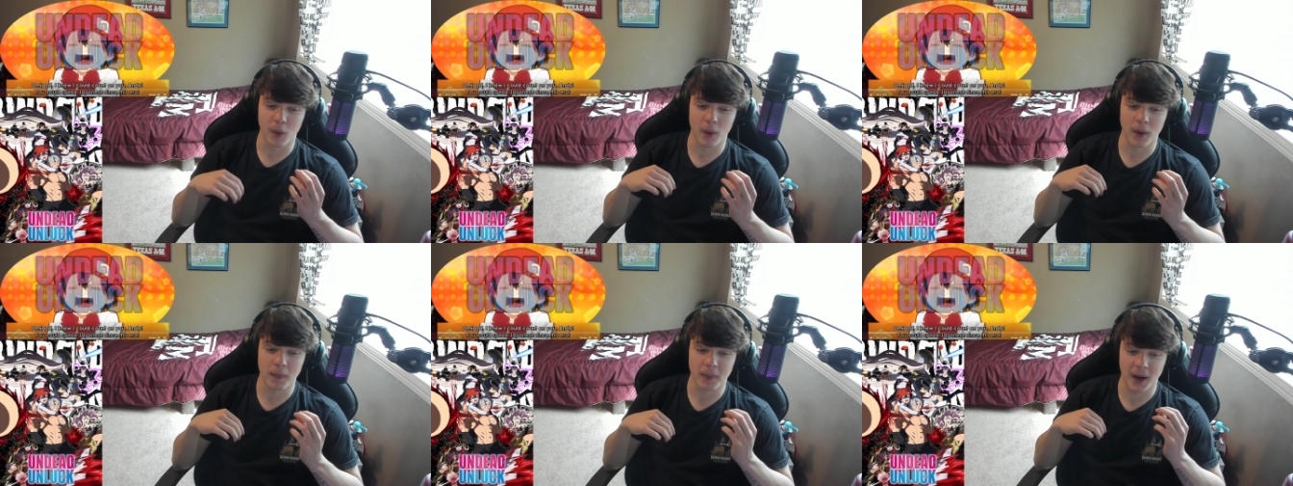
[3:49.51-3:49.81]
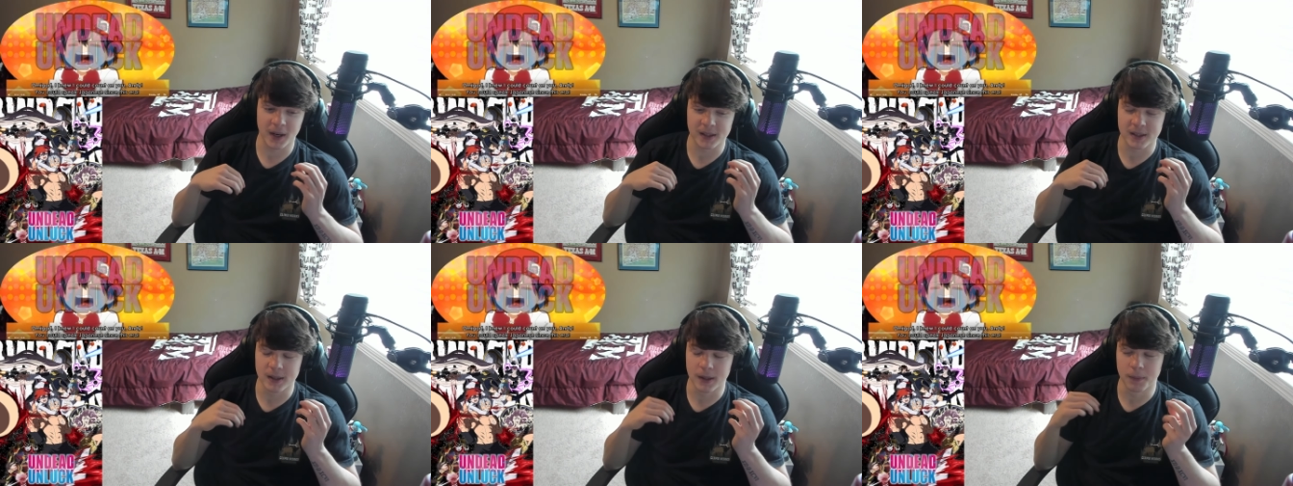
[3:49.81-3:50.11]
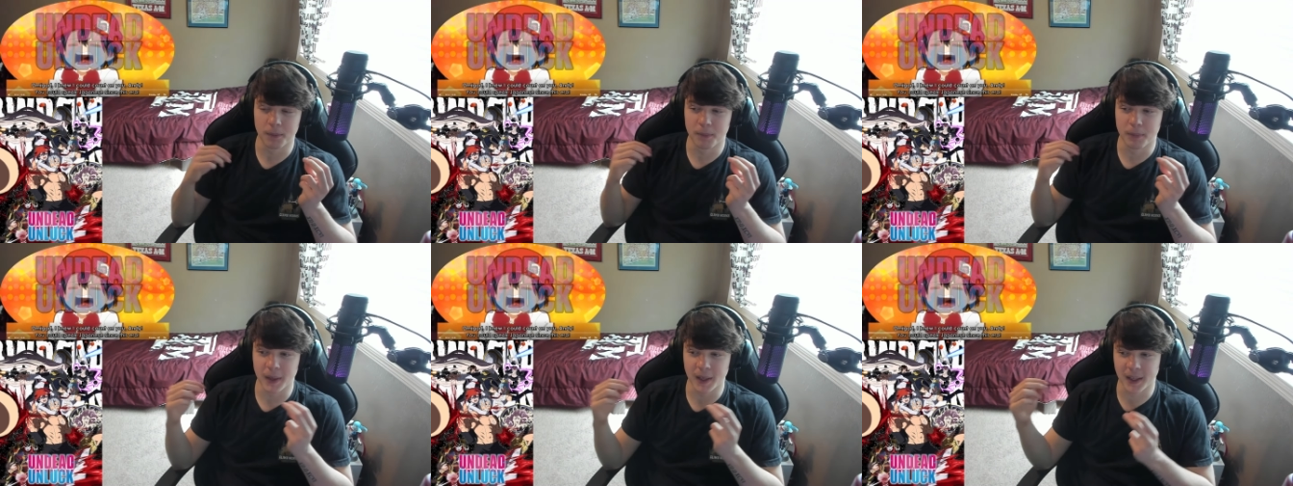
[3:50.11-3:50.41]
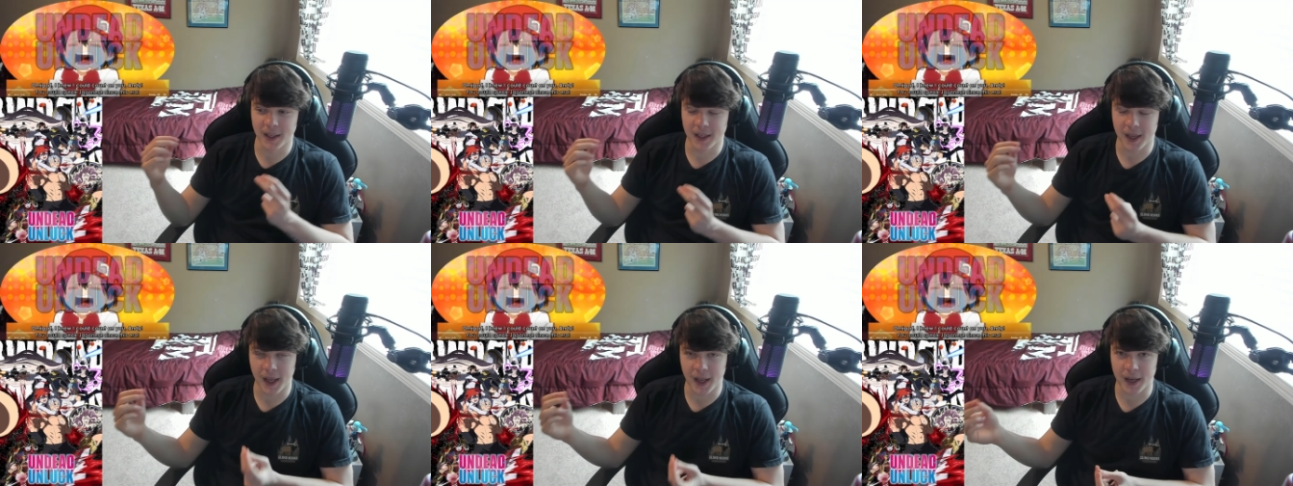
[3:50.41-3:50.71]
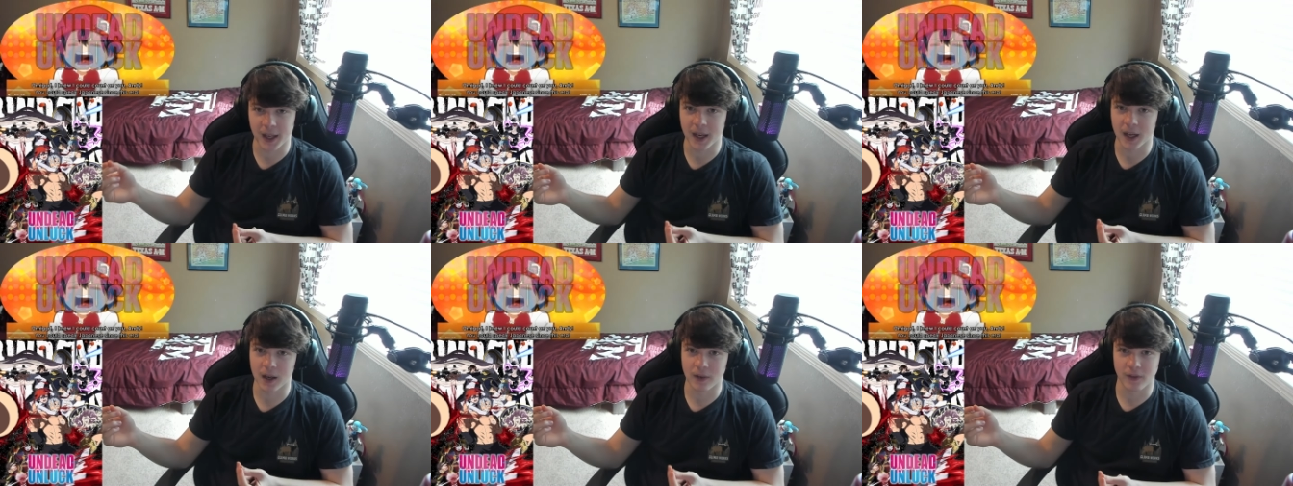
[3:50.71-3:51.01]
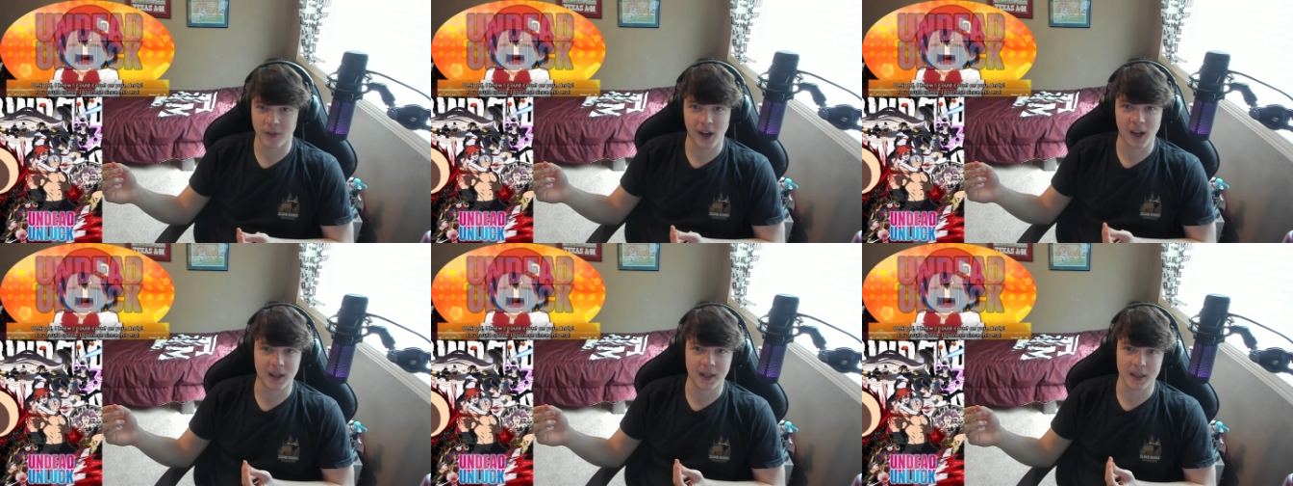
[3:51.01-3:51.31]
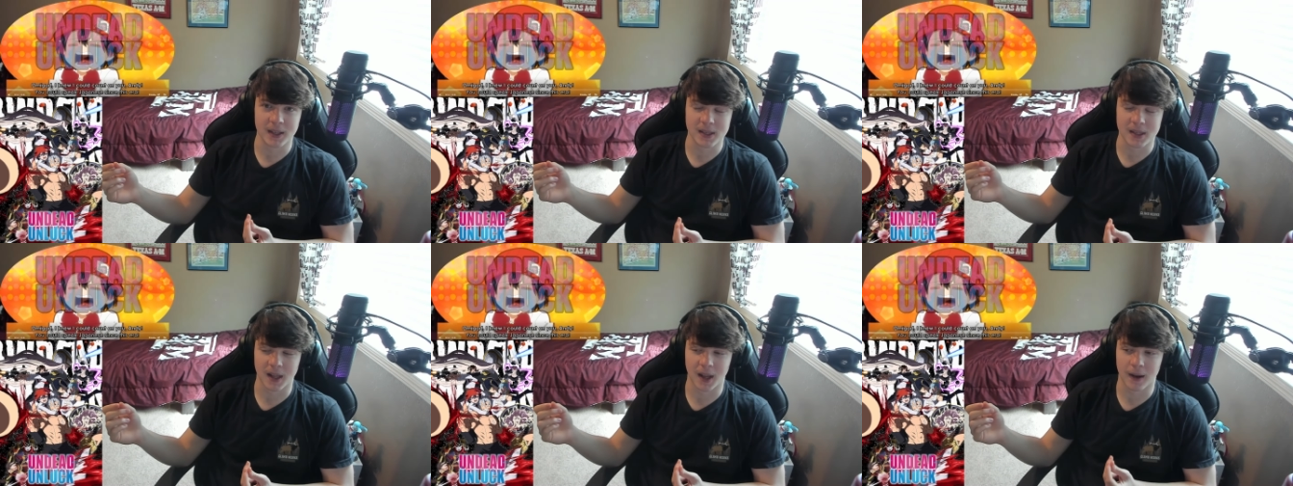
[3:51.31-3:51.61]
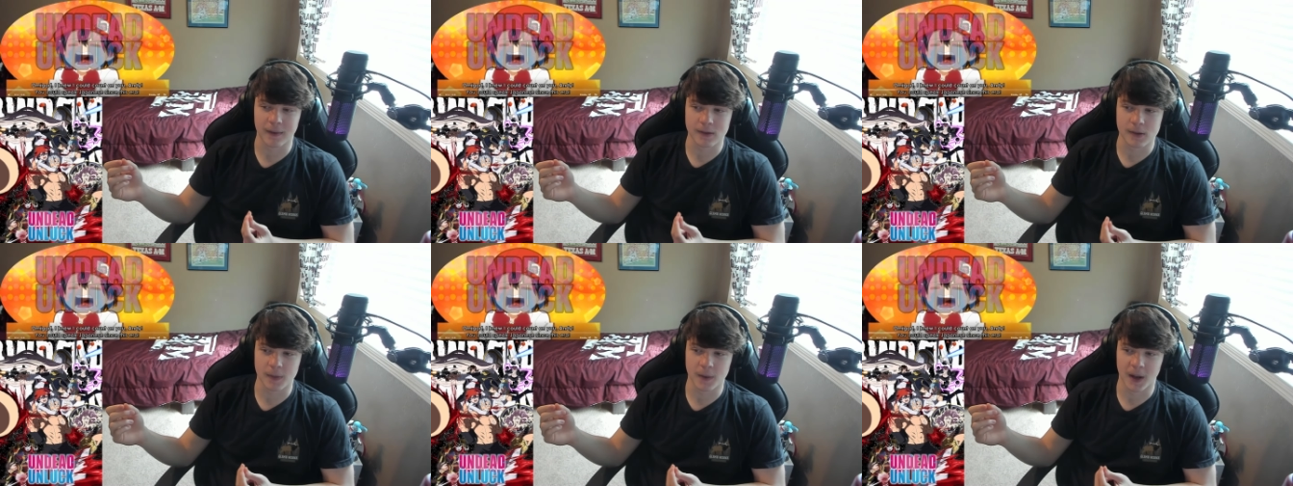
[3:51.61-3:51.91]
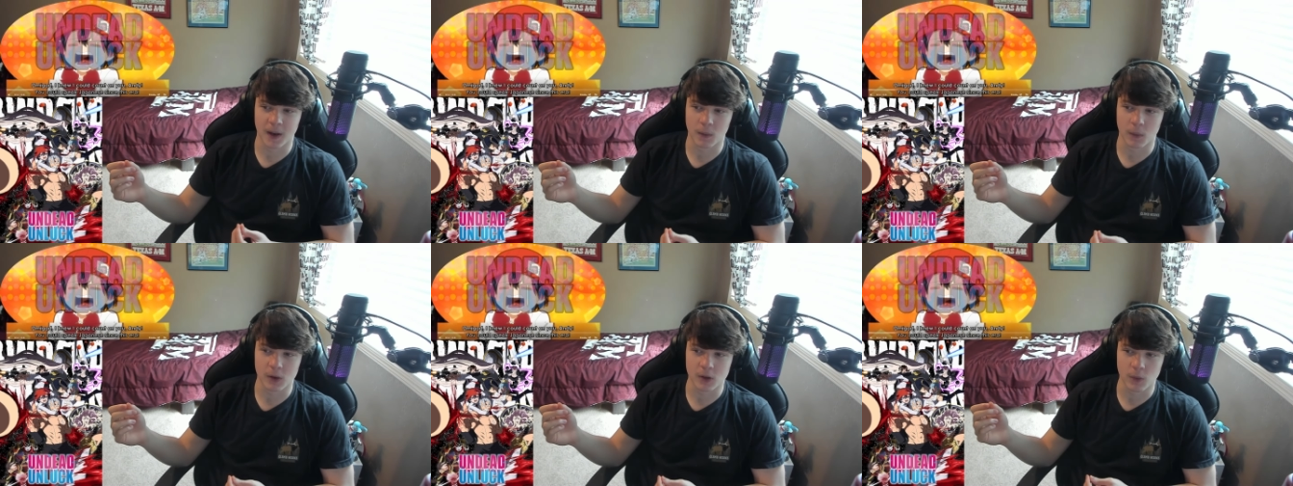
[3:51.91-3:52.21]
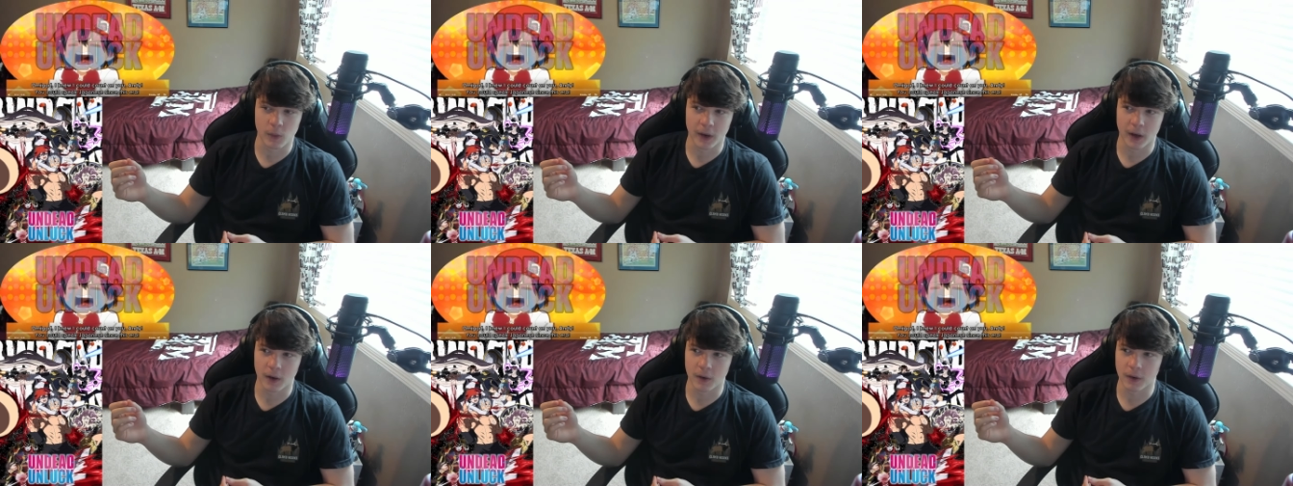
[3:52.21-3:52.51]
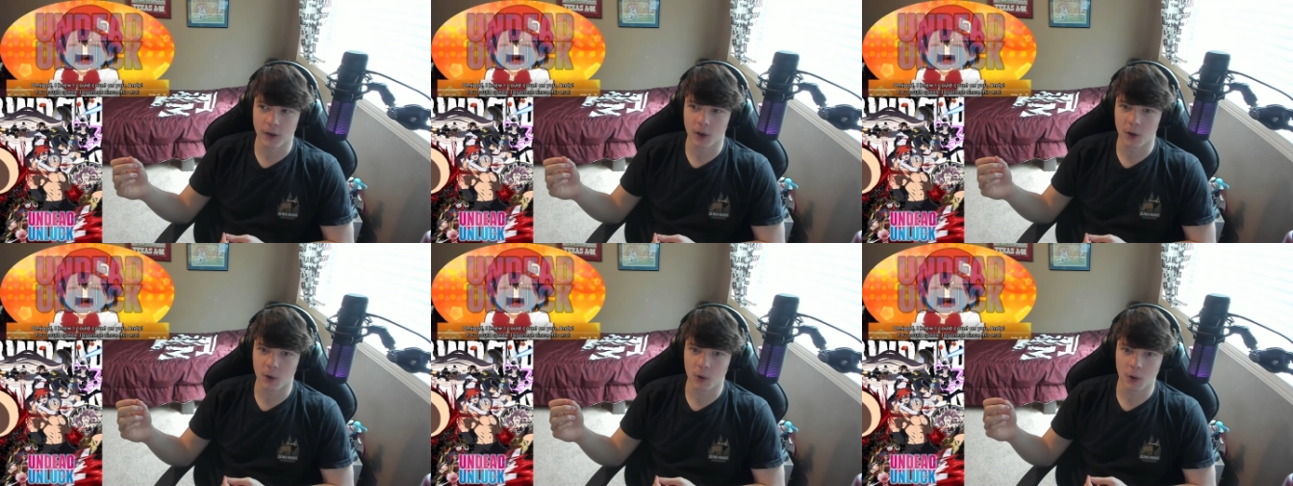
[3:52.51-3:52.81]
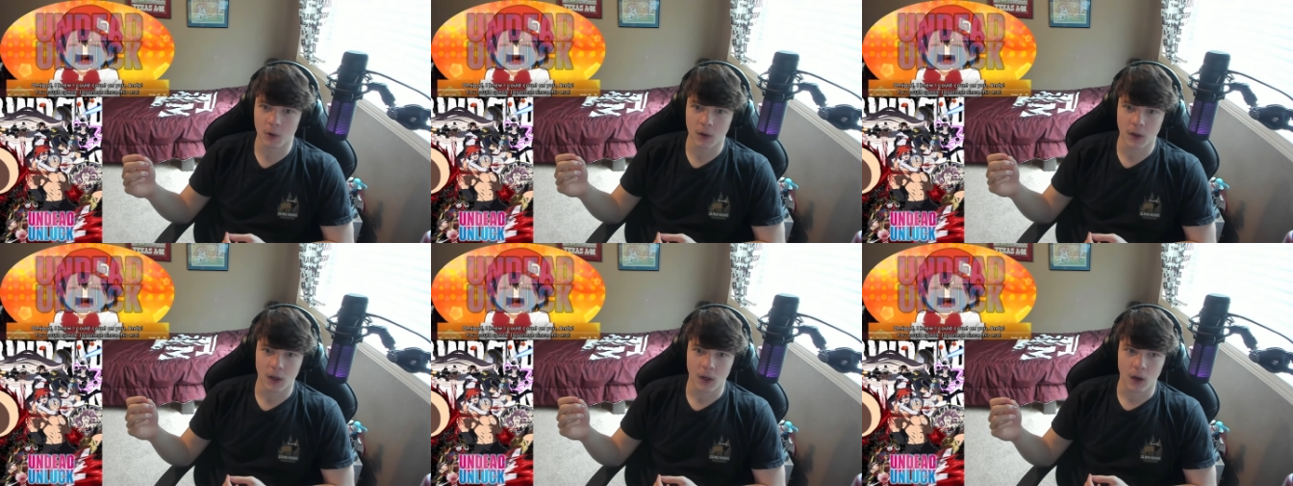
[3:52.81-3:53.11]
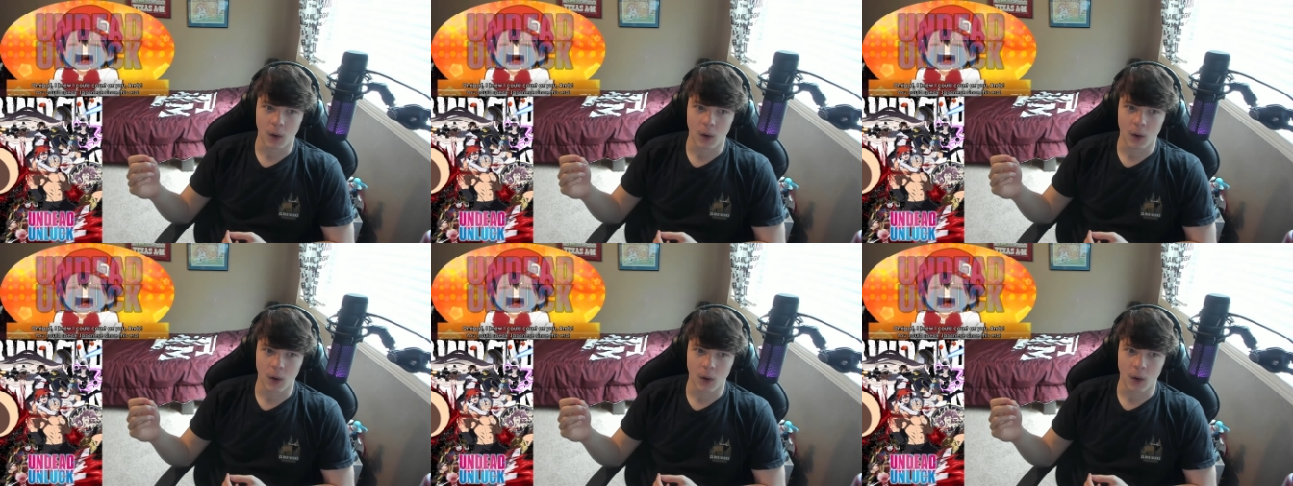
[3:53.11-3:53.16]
went back to the beginning of Andy's lifespan, which we don't know